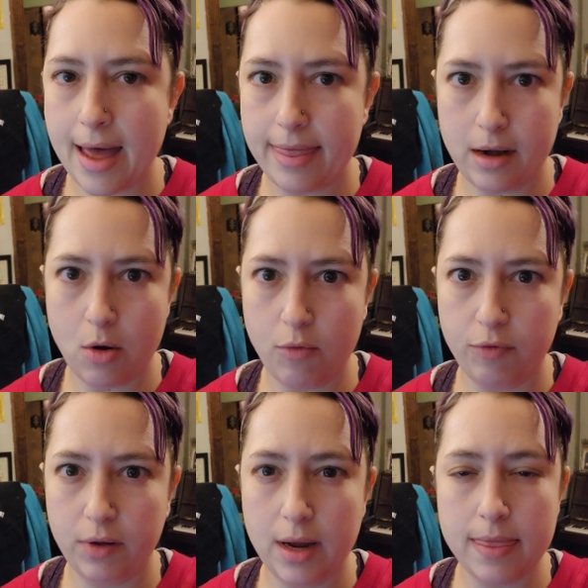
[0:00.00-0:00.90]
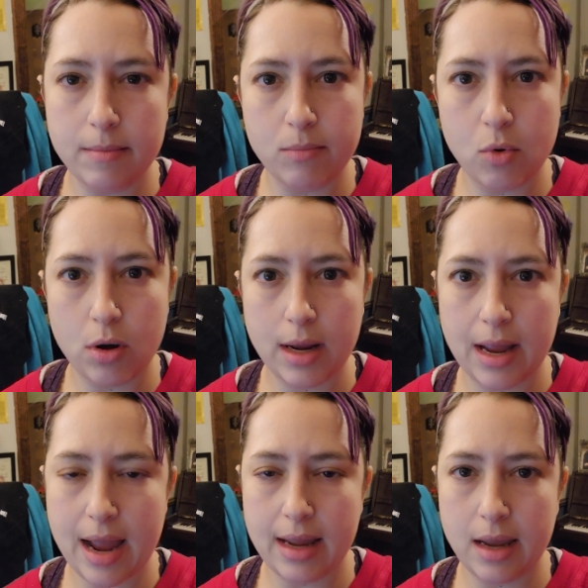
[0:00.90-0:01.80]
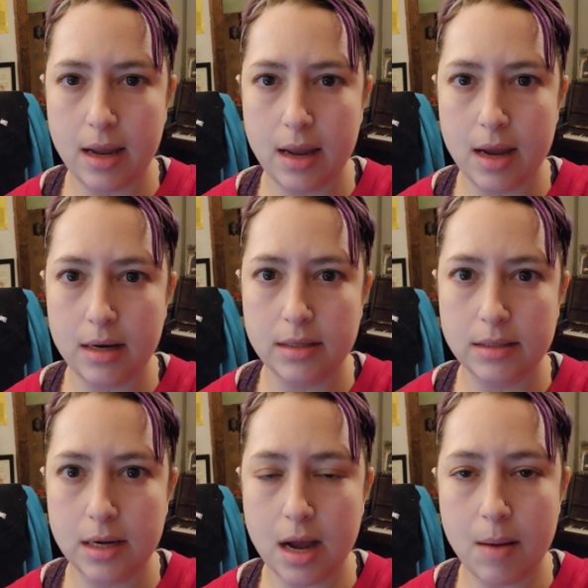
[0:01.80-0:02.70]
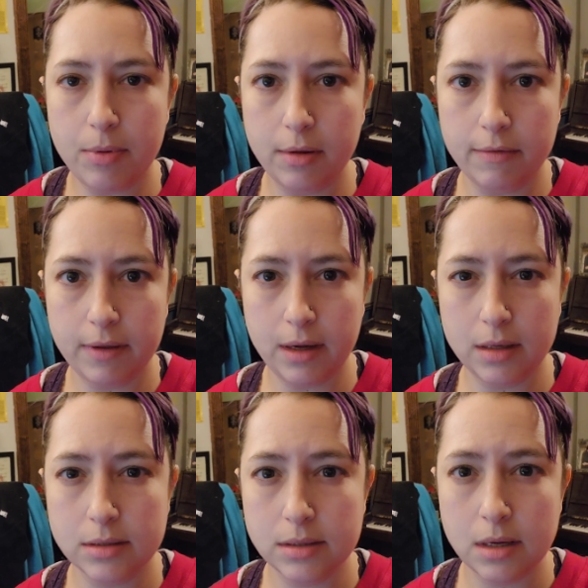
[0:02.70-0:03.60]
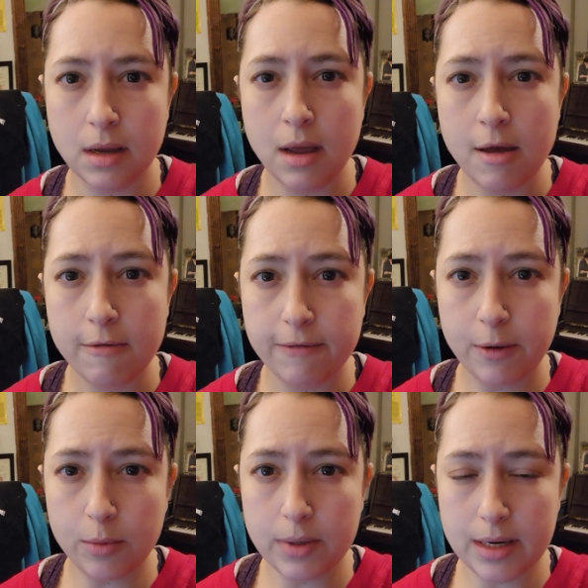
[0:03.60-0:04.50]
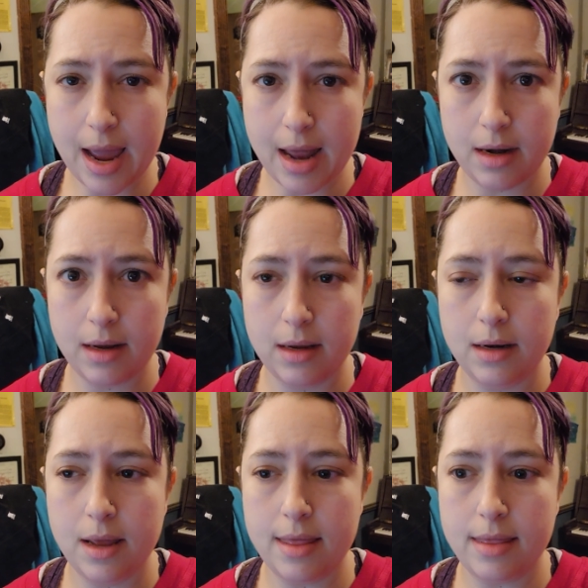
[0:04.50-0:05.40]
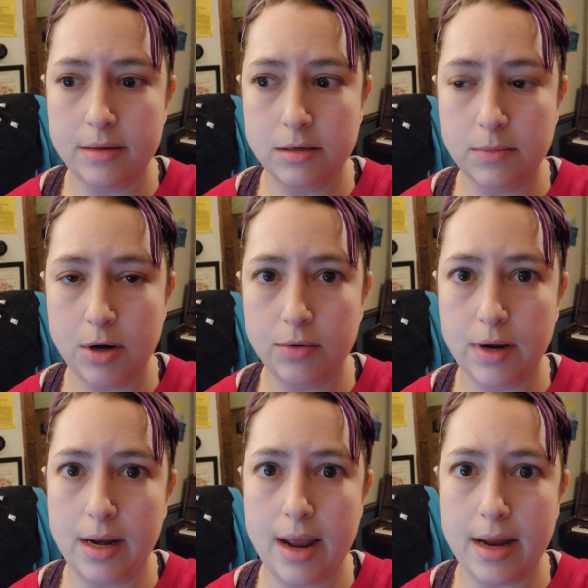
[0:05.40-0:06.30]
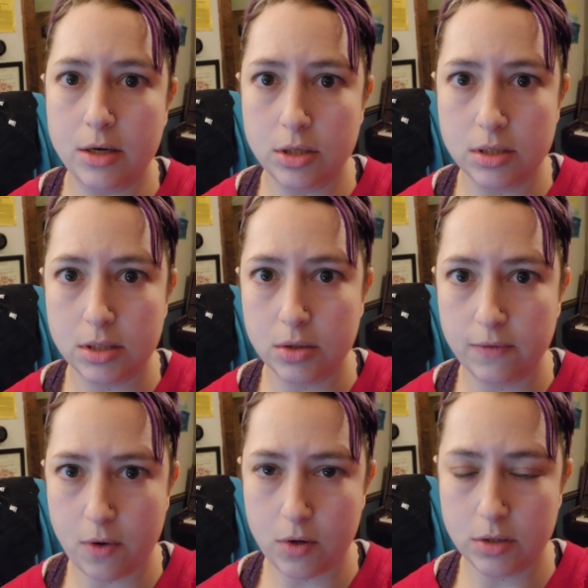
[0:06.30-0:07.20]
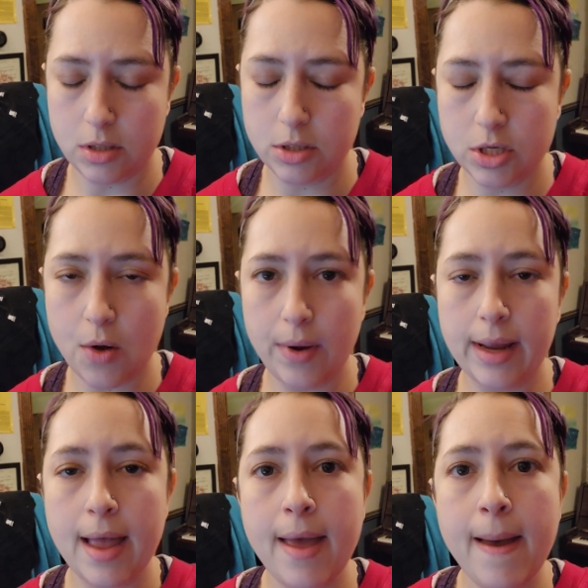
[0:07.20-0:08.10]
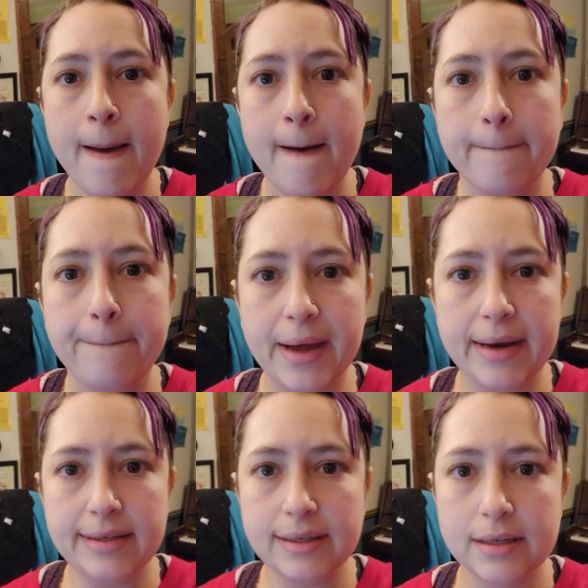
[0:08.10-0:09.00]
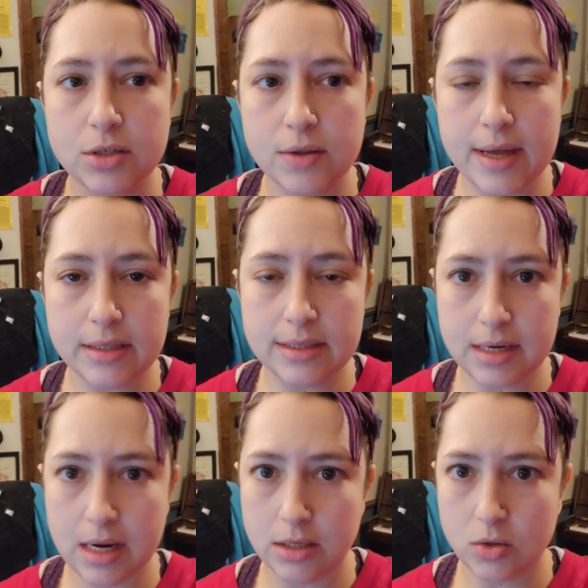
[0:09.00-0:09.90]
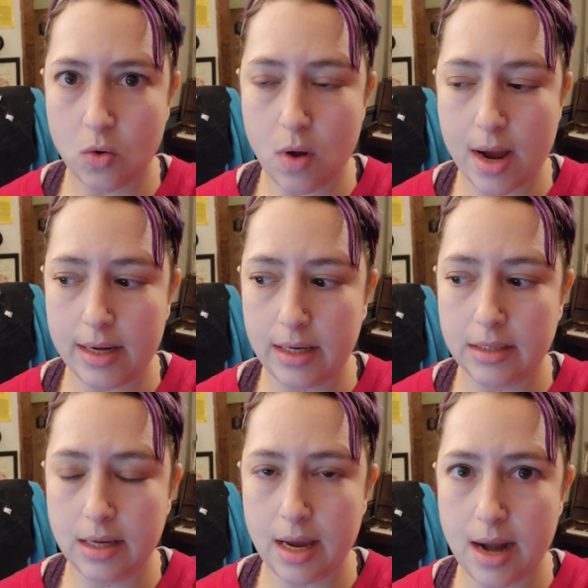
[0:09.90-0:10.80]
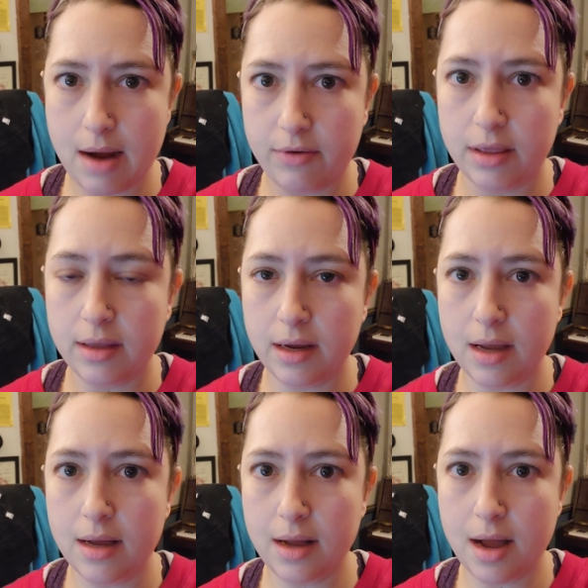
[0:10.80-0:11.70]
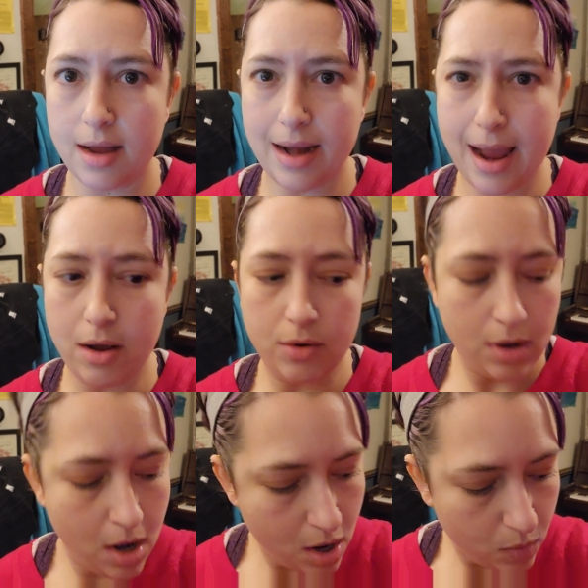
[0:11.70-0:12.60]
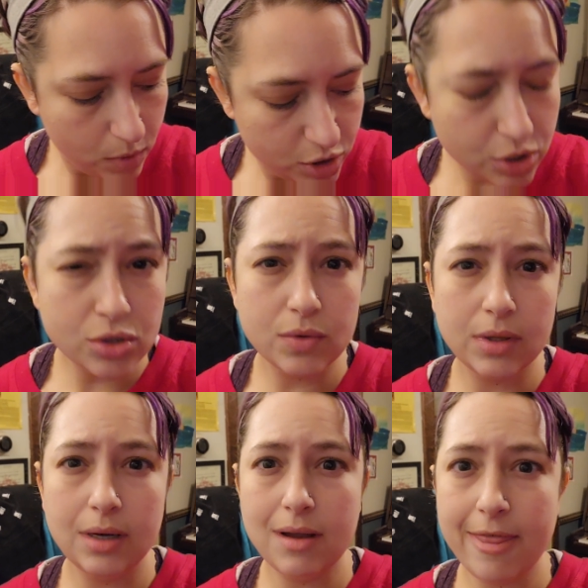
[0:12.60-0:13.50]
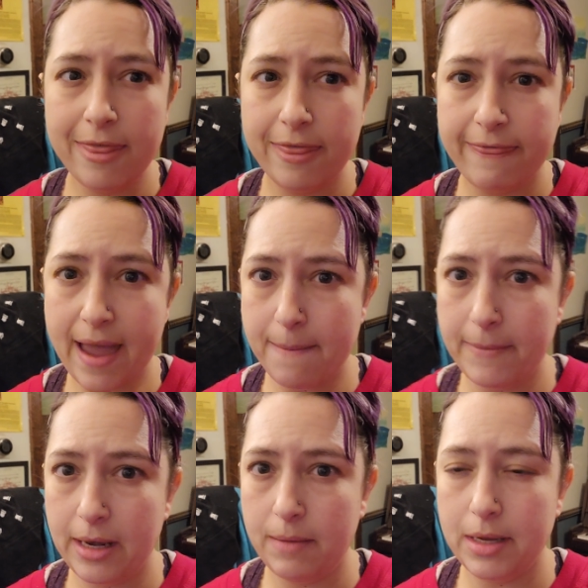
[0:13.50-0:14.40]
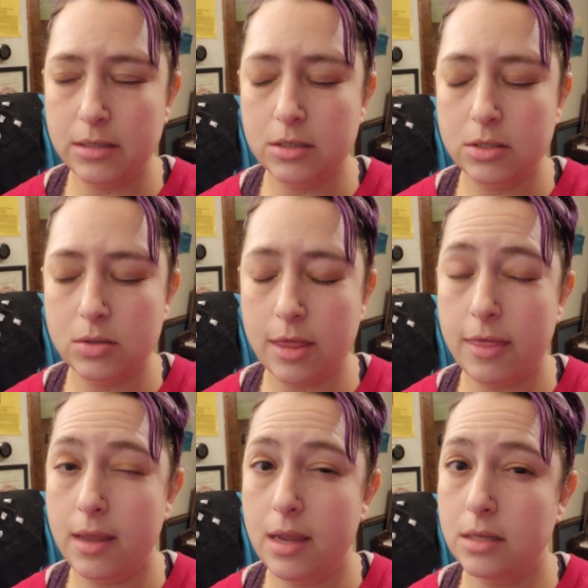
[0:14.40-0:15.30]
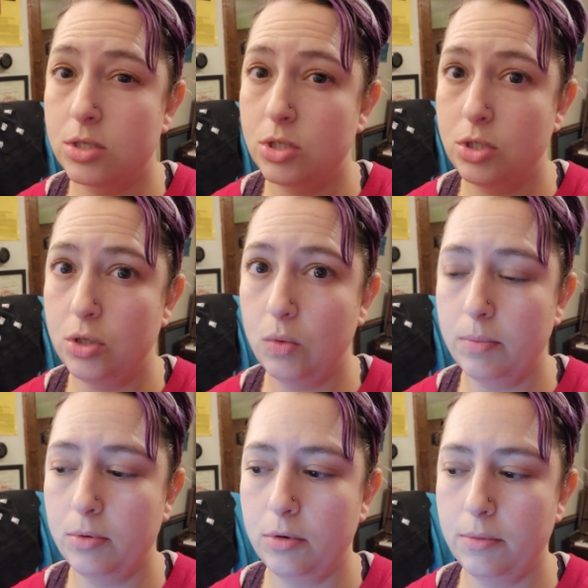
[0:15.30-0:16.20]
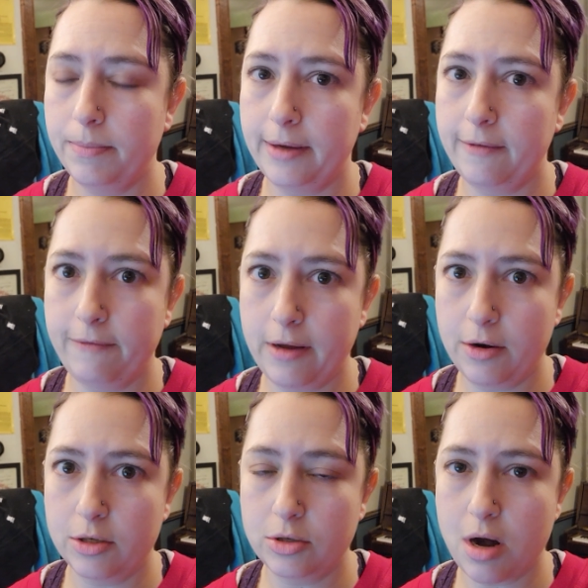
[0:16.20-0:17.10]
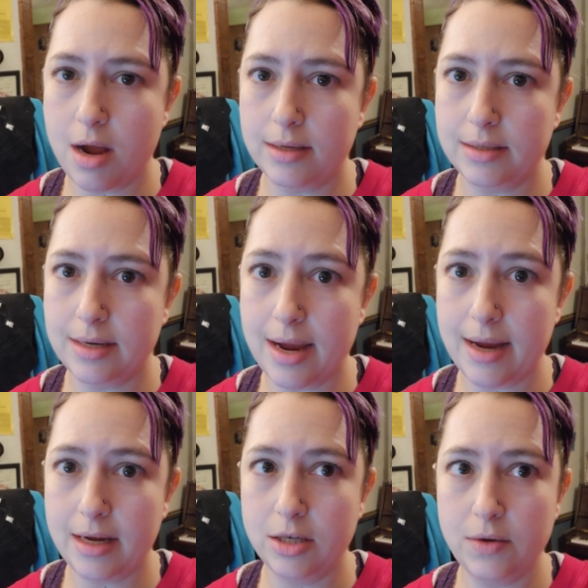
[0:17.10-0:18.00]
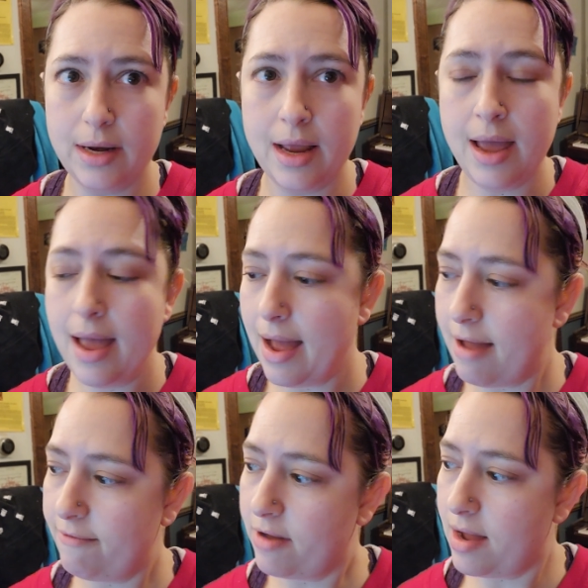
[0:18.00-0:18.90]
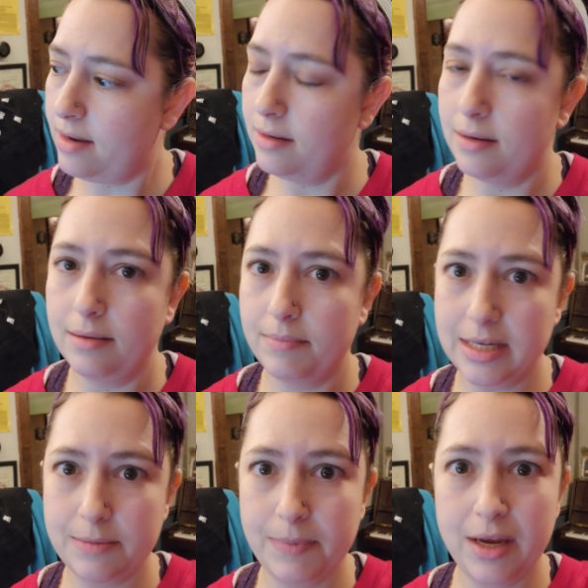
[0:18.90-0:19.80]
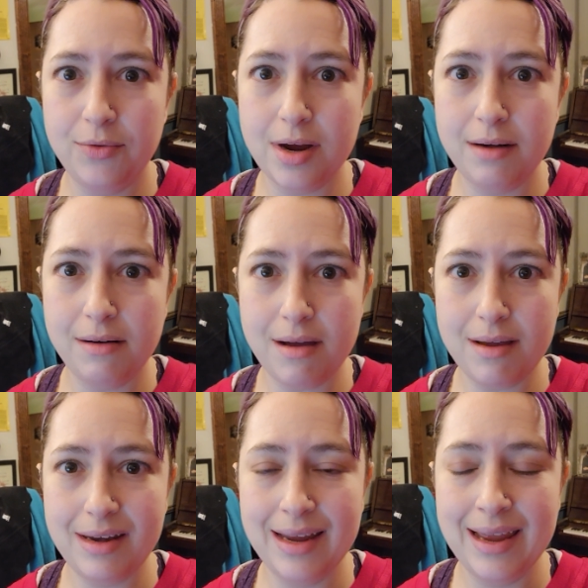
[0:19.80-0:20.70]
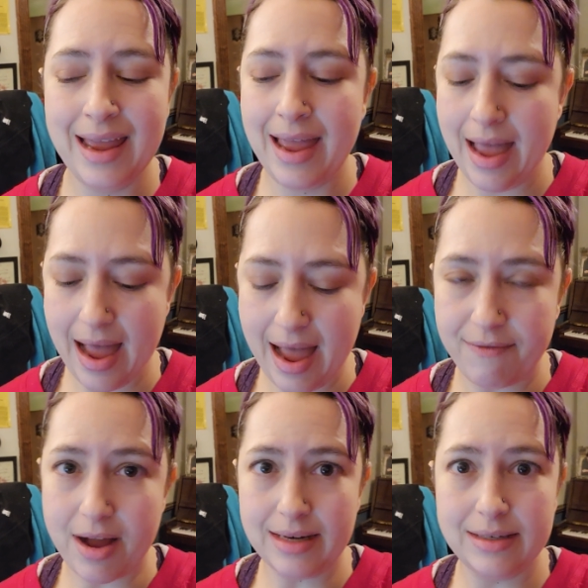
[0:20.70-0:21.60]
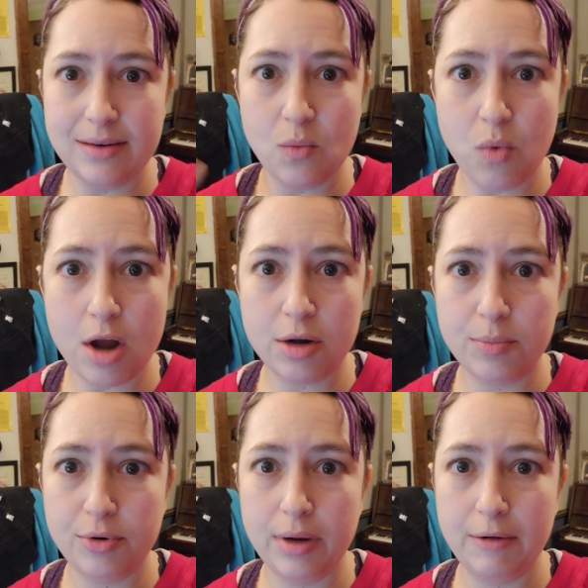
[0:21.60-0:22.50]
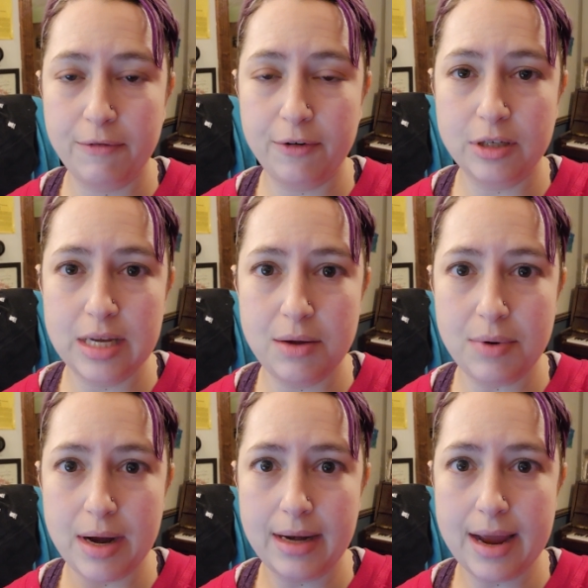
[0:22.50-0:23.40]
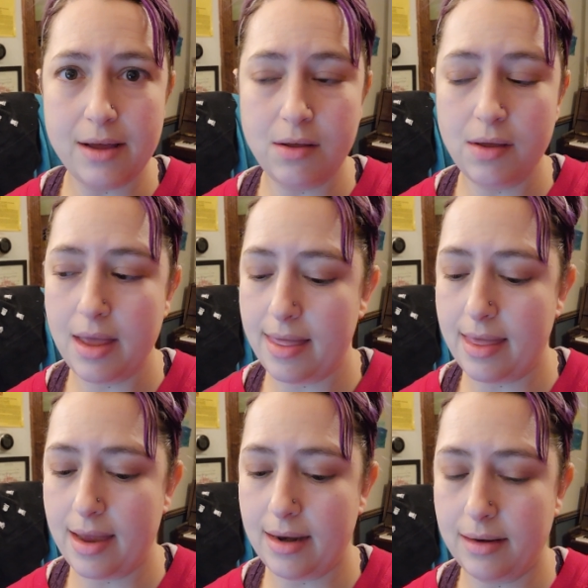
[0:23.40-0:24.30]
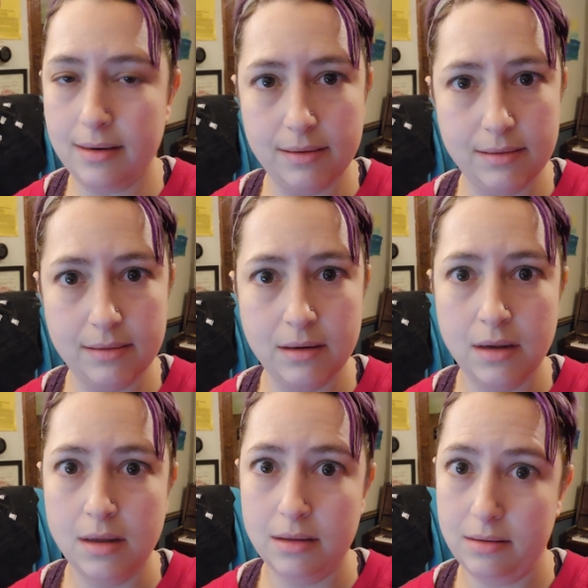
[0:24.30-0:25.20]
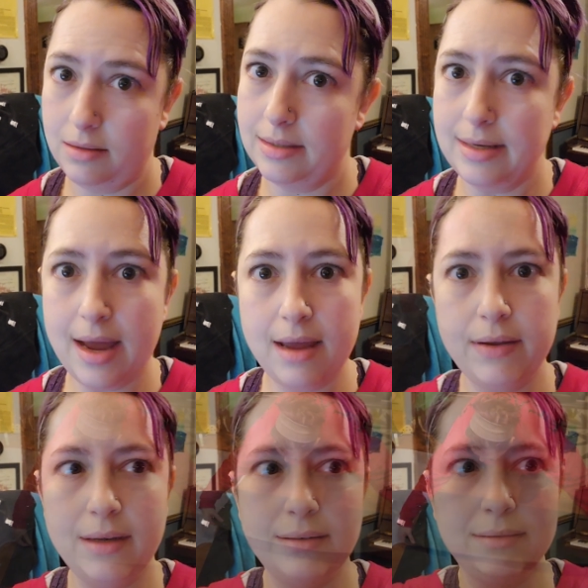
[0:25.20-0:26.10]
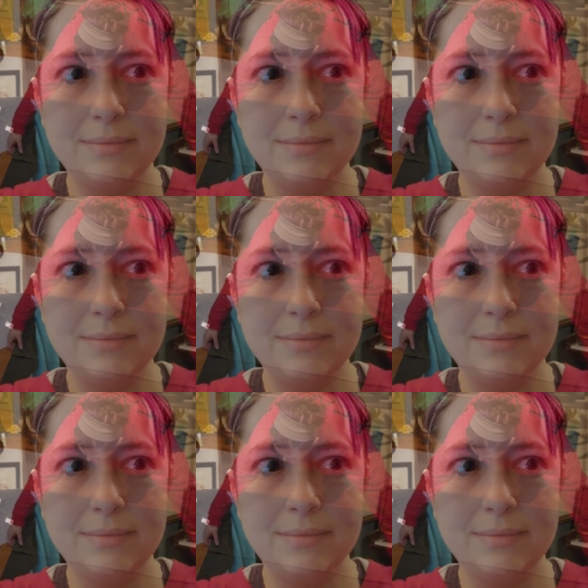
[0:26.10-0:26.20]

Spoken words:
And then hopefully in the morning I can get a couple of things filmed and edited, and then tomorrow night I can just focus on sewing. But, so that's tonight's goal. I need to get everything cut out, which there's really not that many pieces, so I think it's doable, but fingers crossed I can do it. I've got my speed run on. I've got water brewing for tea right now, and then let's dive in.